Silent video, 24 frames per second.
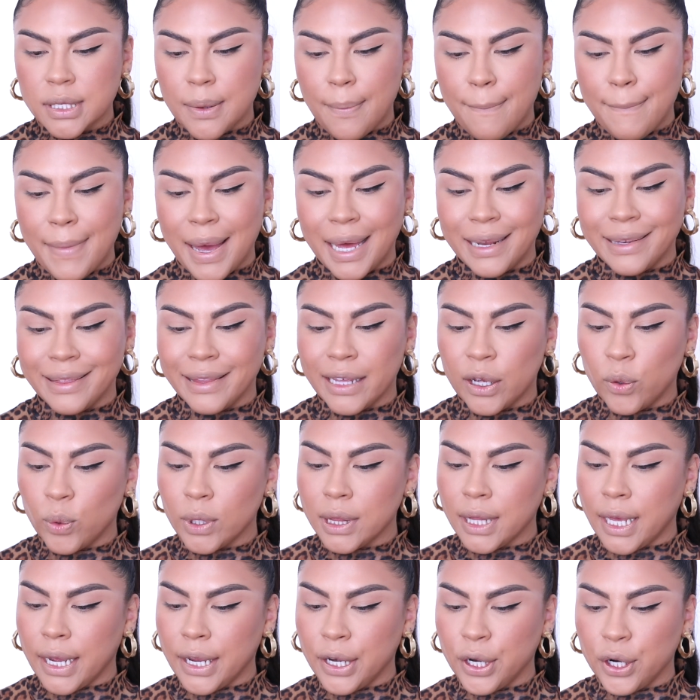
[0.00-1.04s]
Matte Liquid
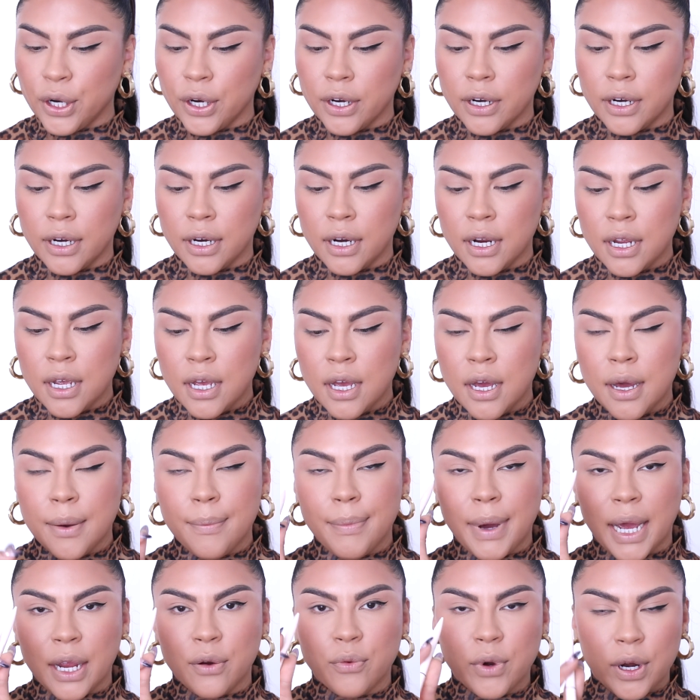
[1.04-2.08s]
Liner
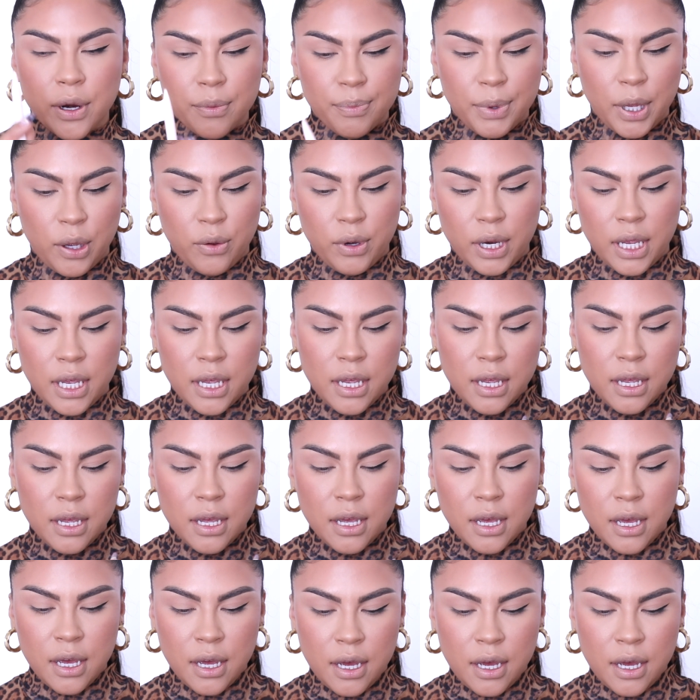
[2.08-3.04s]
by Rare Beauty.